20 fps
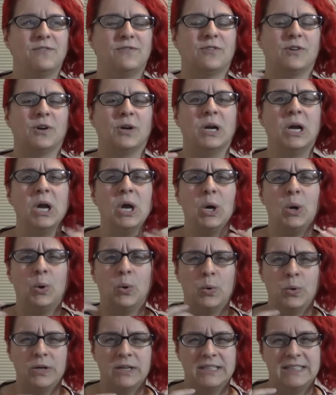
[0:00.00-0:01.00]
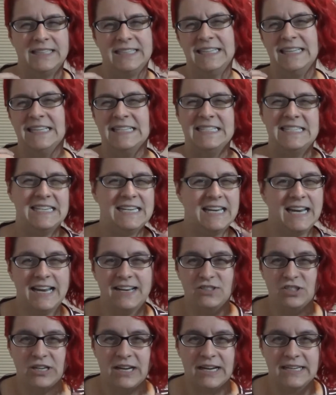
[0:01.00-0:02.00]
for oily
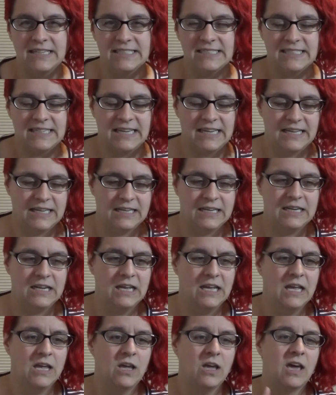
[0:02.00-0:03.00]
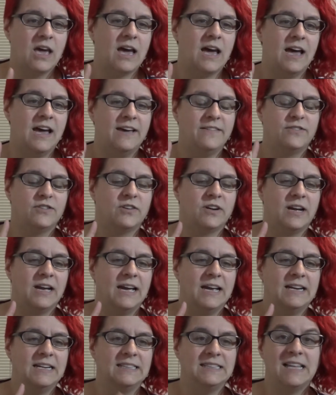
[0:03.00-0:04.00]
teenage kind of skin. I've
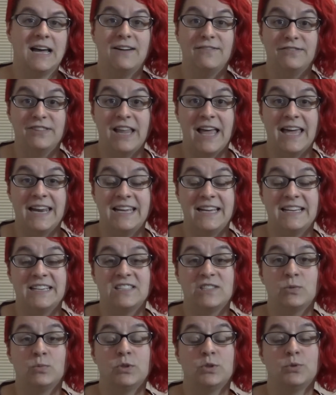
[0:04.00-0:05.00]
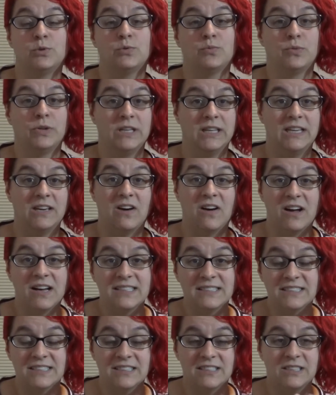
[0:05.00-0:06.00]
tried Love Lettuce, which was really
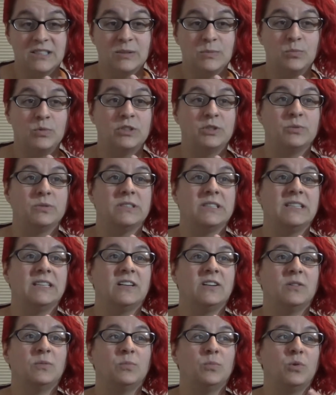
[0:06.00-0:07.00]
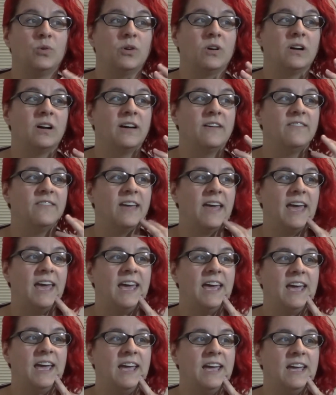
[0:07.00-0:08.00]
awesome, which was a little more of
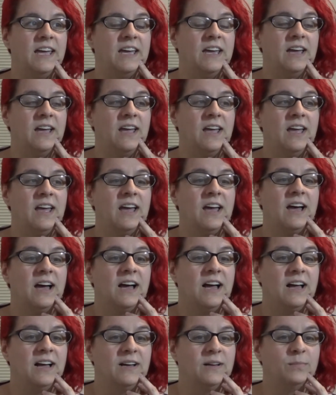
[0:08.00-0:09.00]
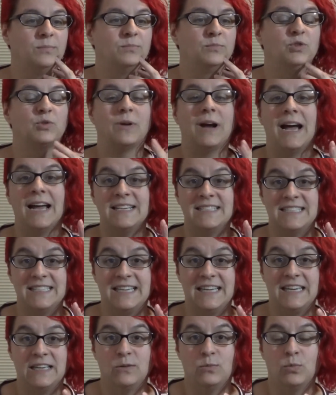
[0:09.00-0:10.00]
a dry
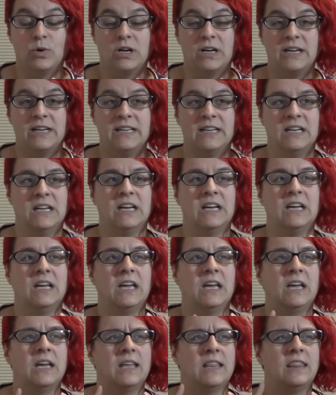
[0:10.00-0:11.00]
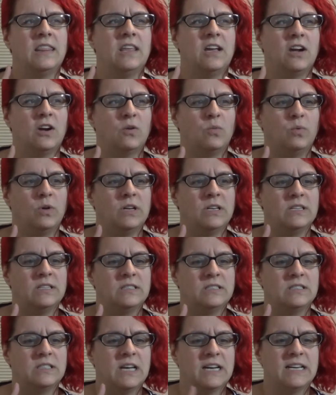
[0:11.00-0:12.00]
skin one. There
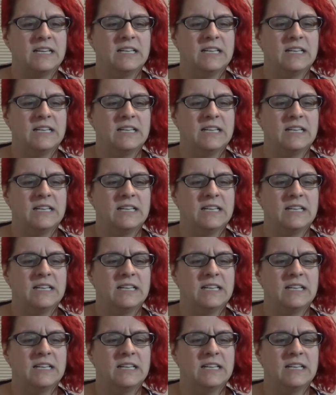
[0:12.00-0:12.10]
was,